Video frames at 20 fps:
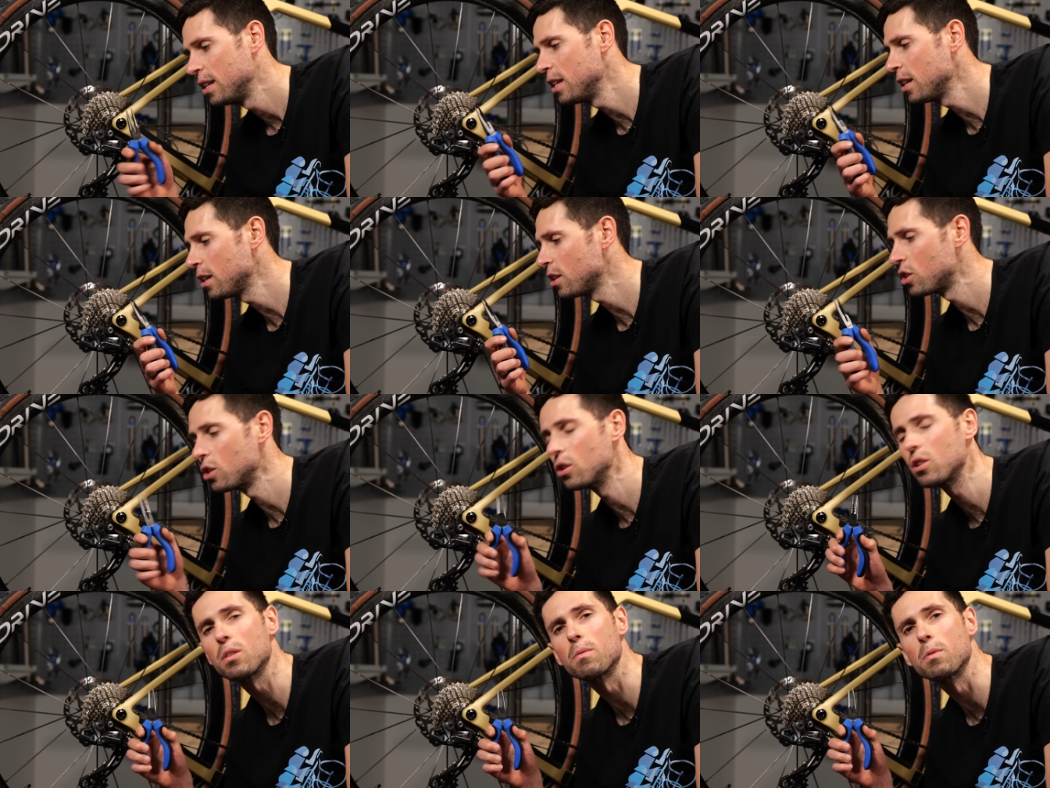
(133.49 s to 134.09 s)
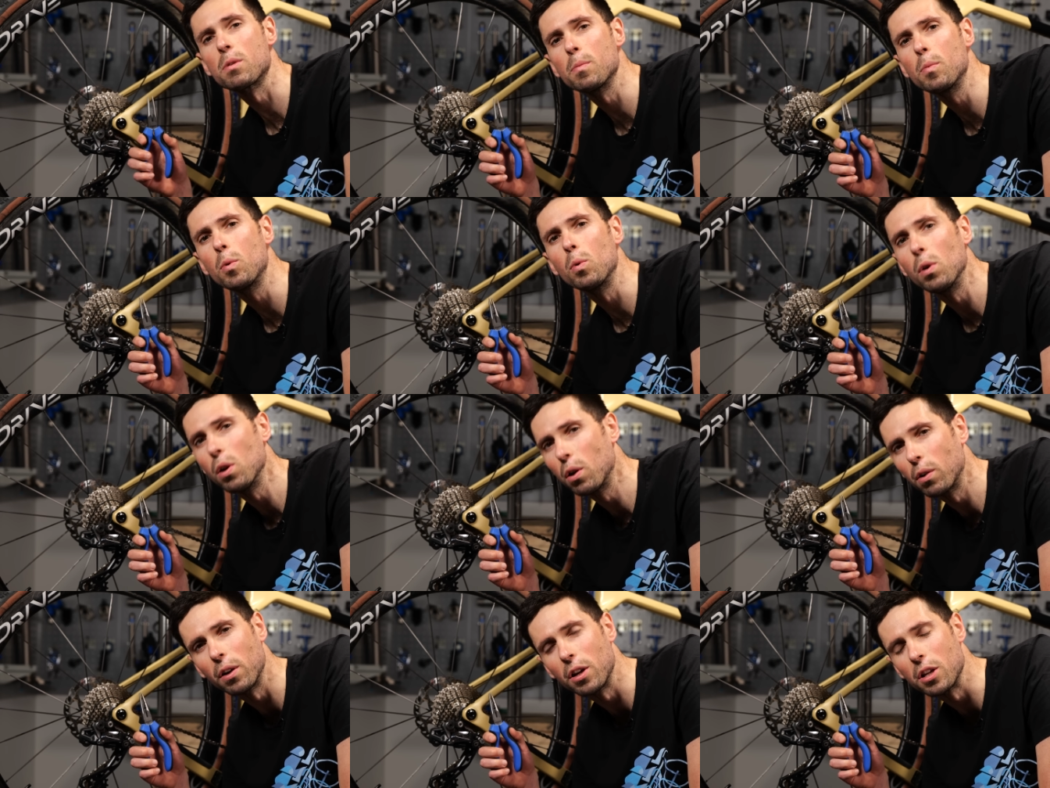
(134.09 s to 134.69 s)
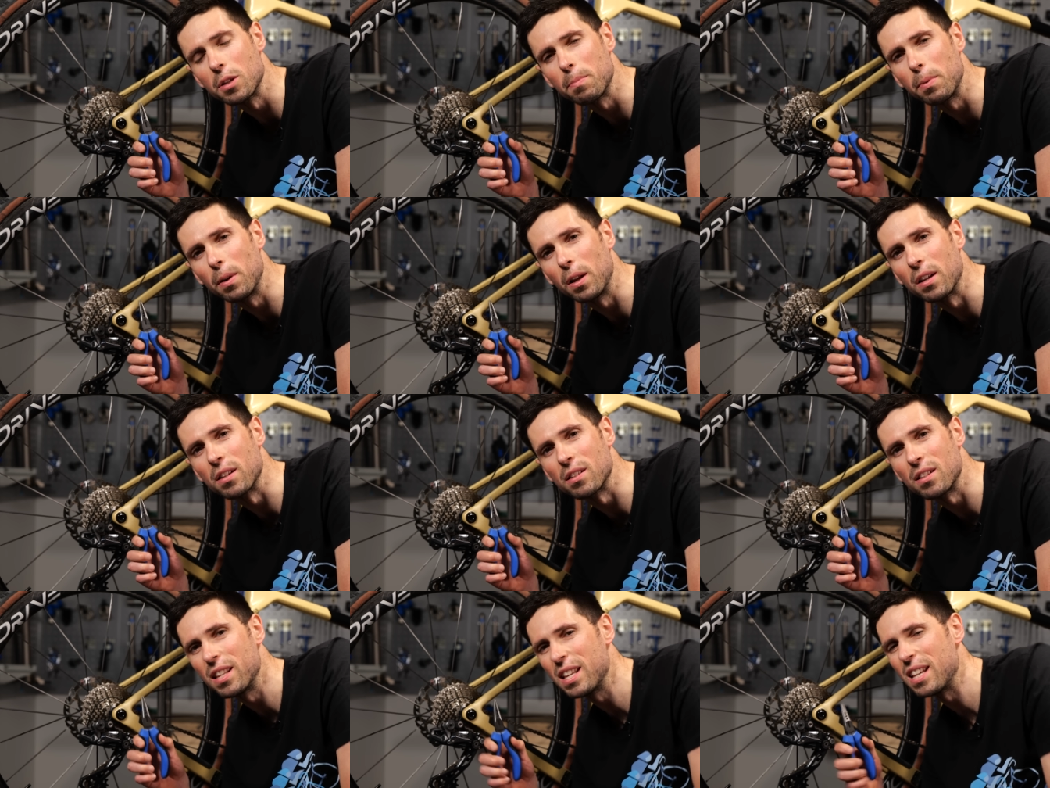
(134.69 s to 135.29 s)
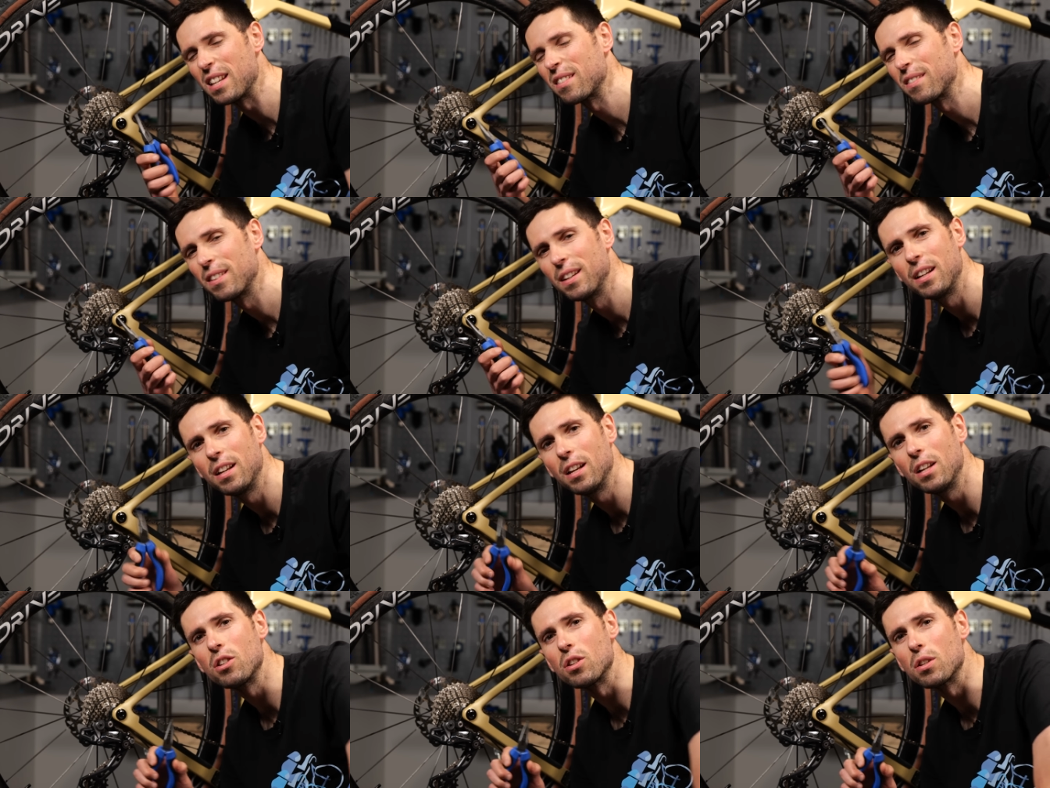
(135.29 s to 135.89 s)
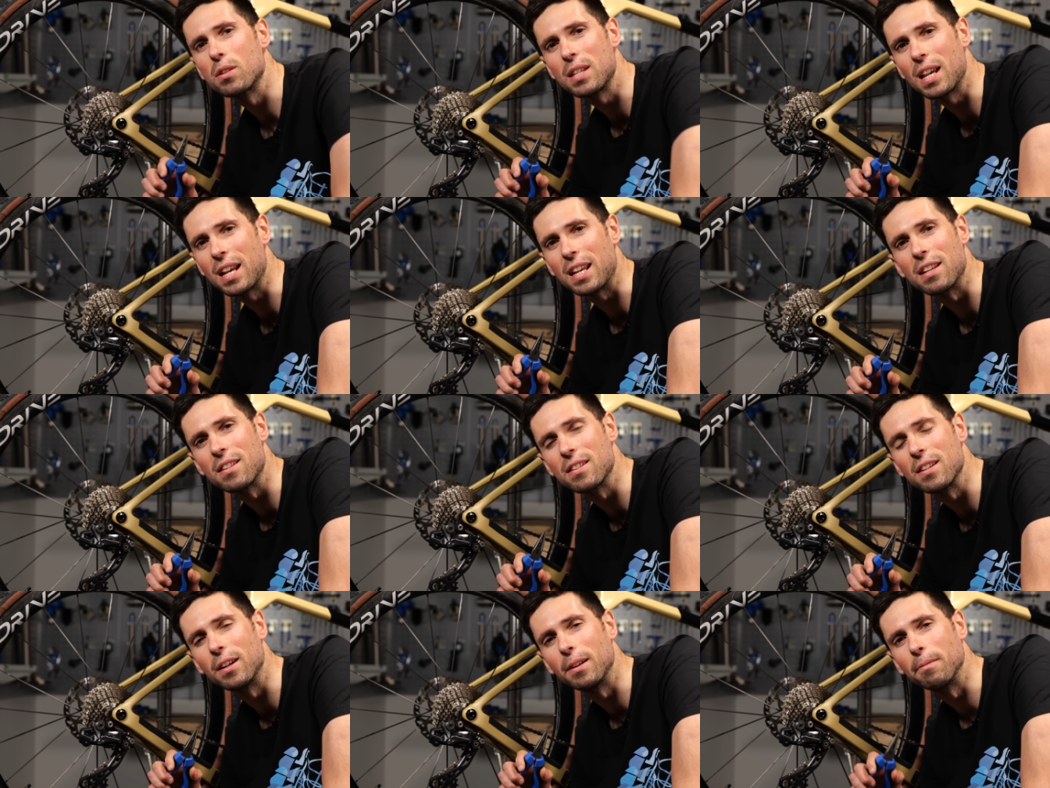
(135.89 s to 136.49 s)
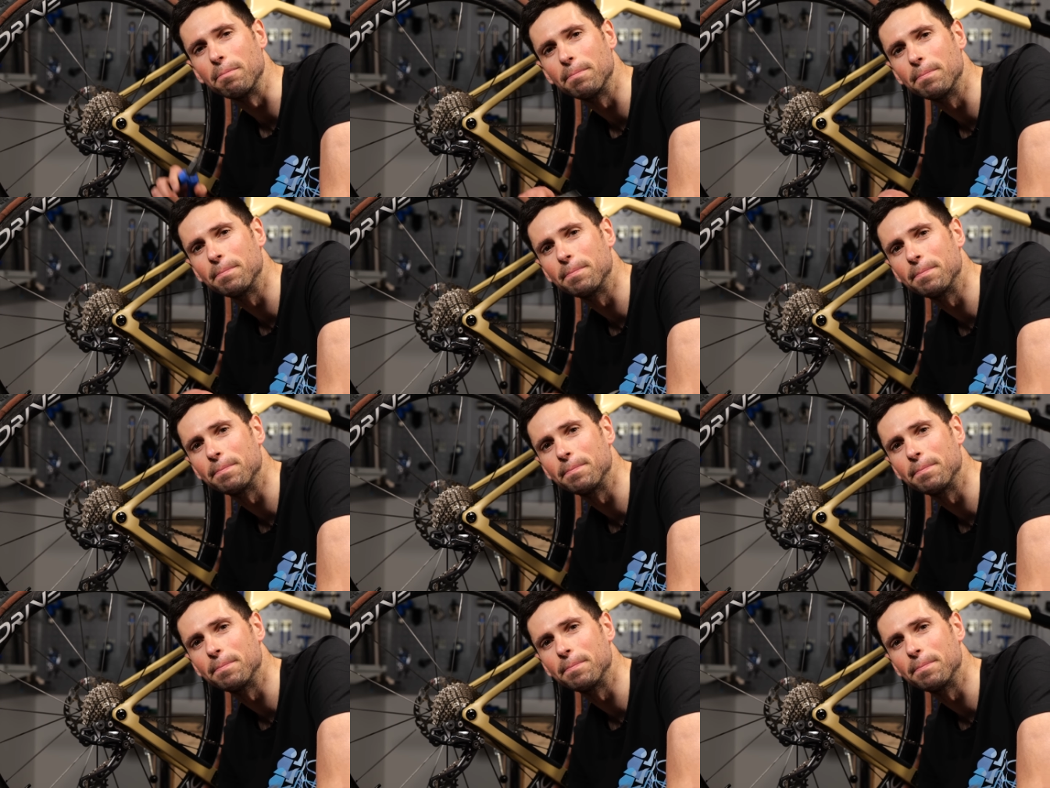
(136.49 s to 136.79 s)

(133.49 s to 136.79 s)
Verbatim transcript: you could use some small long nose pliers like this and just take your time.